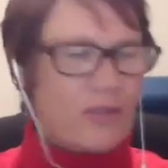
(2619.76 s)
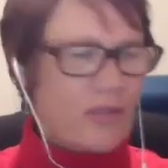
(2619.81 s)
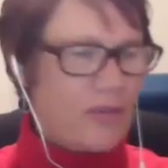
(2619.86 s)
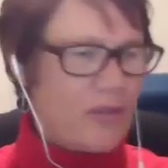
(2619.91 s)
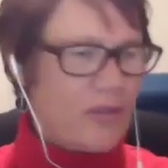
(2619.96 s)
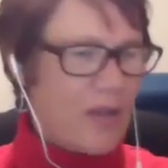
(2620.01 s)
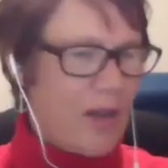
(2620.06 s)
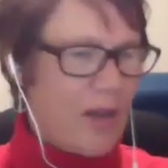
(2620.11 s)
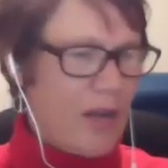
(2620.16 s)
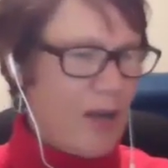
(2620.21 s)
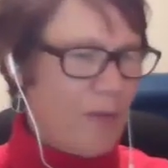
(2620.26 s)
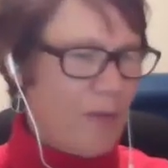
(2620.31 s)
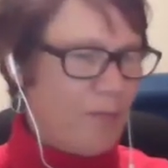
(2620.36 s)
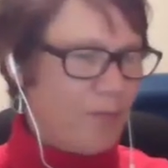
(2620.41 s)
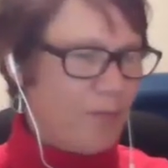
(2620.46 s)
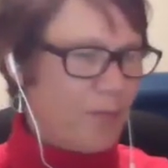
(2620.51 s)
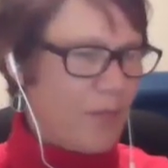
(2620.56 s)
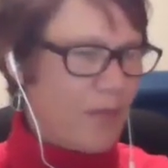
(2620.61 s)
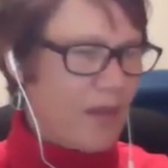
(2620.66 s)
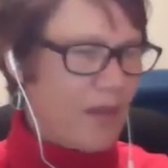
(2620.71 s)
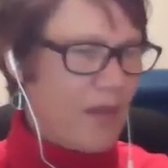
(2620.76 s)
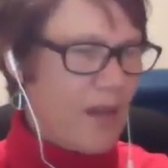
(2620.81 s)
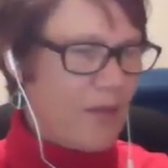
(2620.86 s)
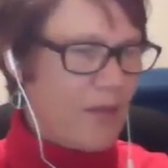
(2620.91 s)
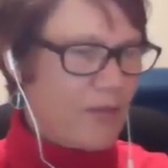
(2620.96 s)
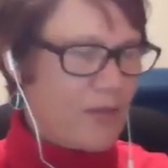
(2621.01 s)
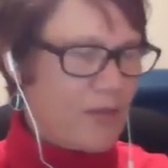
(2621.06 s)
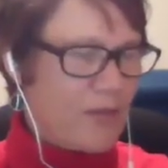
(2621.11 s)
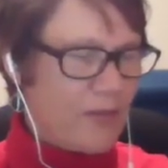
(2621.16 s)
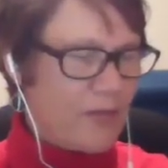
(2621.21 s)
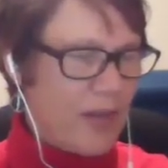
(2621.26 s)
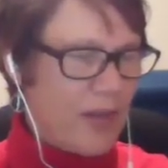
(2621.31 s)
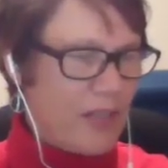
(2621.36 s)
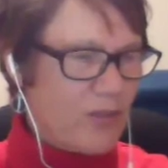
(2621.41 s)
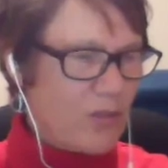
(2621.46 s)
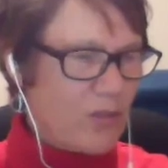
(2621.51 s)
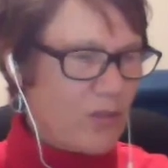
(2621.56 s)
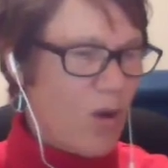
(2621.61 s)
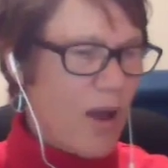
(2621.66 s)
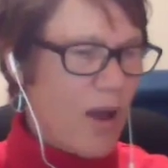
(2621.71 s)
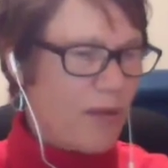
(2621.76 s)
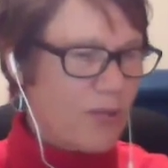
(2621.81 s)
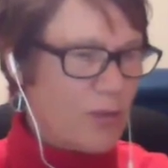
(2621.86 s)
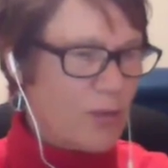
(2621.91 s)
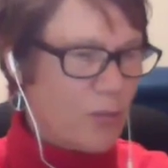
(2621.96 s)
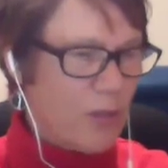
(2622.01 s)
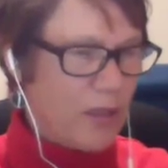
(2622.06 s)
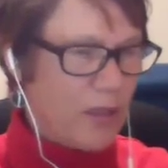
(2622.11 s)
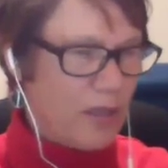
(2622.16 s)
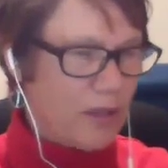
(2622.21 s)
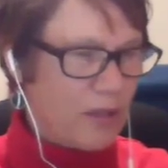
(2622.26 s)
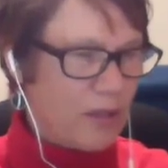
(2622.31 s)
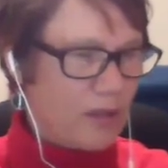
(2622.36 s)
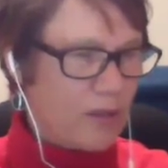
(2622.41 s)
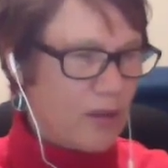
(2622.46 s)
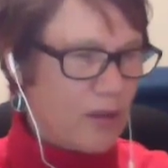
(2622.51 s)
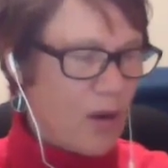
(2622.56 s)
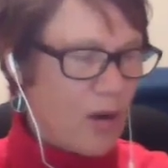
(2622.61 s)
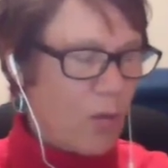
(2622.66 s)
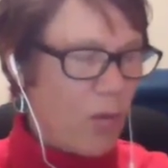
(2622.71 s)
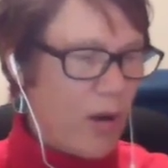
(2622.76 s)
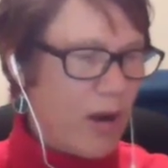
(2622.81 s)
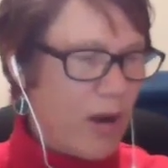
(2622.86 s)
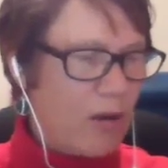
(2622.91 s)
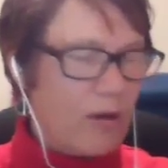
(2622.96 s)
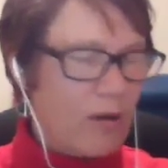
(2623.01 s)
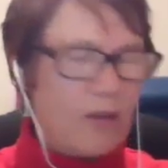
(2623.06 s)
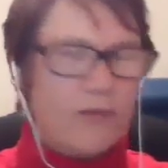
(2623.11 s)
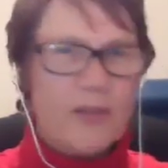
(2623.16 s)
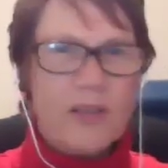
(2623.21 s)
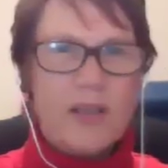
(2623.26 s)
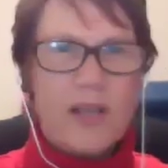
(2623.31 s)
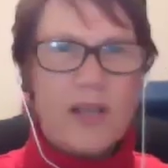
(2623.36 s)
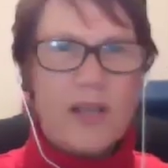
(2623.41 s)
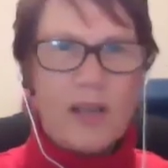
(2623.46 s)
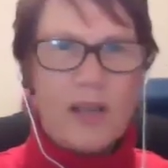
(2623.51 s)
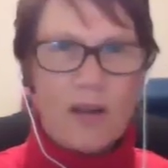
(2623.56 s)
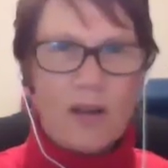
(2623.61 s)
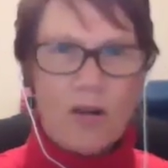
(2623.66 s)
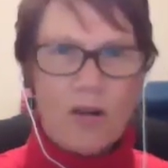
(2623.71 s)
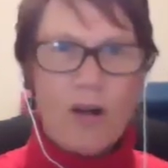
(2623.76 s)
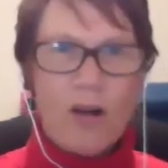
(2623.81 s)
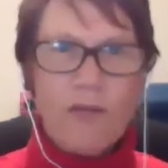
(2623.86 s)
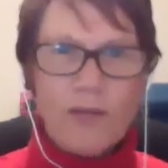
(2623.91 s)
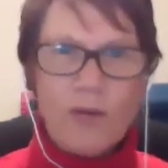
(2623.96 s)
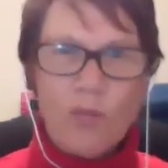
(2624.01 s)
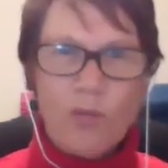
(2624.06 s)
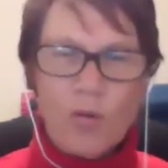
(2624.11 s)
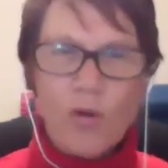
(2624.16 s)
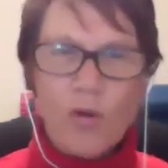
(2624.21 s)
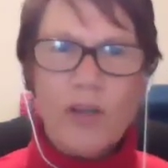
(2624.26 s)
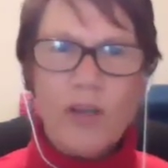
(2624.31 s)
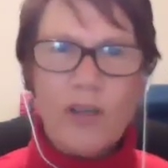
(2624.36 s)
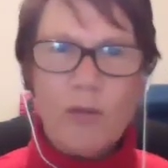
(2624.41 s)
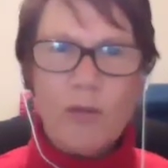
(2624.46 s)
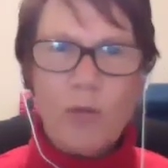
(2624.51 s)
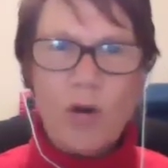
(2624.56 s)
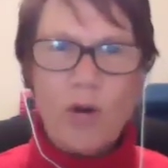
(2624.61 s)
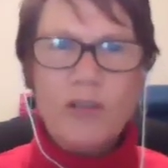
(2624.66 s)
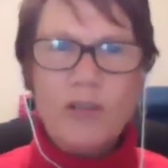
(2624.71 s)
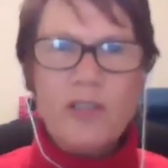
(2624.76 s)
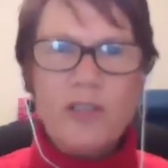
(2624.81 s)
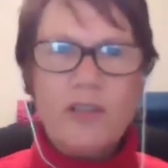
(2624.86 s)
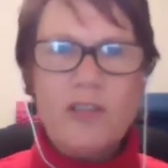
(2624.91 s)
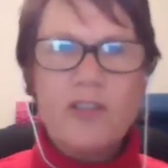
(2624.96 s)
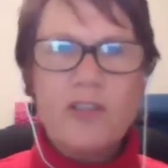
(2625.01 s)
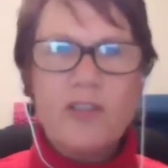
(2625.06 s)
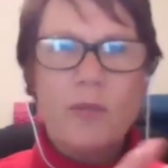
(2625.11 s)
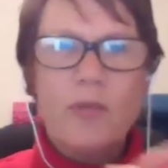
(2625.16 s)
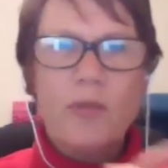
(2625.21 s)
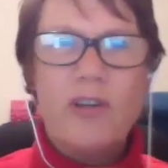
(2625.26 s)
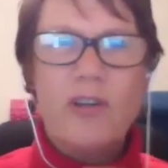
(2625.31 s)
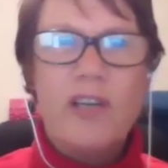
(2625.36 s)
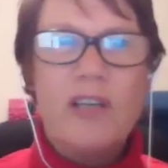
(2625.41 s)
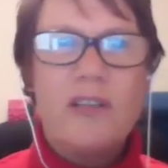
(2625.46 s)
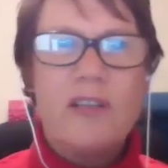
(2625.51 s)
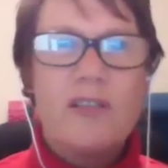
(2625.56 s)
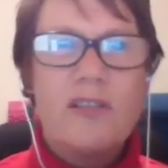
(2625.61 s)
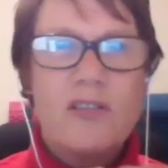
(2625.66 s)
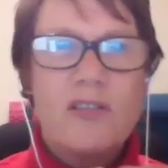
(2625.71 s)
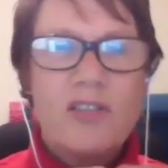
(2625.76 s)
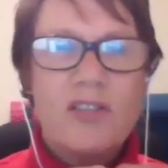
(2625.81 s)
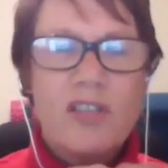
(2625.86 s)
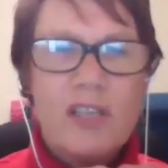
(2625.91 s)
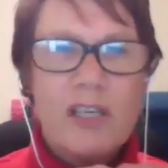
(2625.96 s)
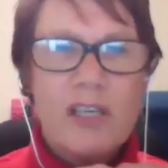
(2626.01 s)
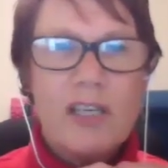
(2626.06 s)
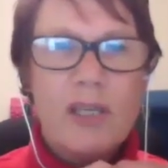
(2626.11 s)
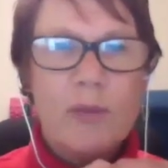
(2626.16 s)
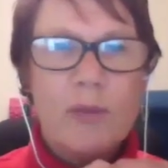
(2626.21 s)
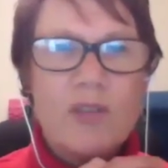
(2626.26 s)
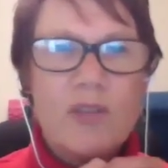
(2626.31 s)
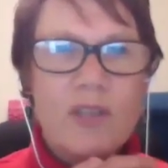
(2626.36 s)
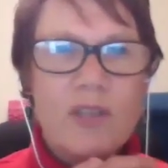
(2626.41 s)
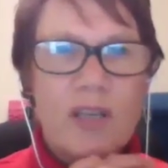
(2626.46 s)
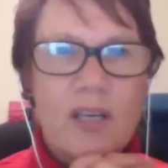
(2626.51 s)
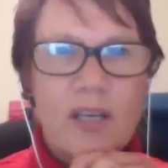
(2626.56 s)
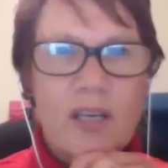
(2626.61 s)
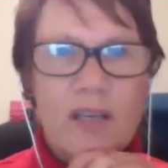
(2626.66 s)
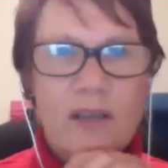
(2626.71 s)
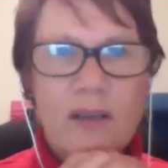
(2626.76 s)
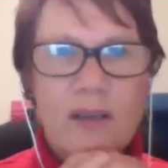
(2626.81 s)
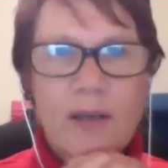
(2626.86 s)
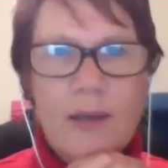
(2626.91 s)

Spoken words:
have to face or have to be aware of, that they often work in multidisciplinary teams, and